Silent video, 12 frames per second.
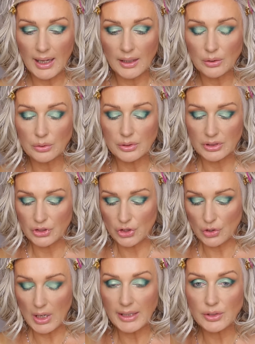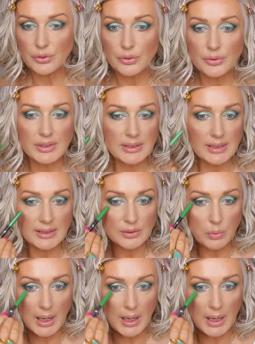I could try to use this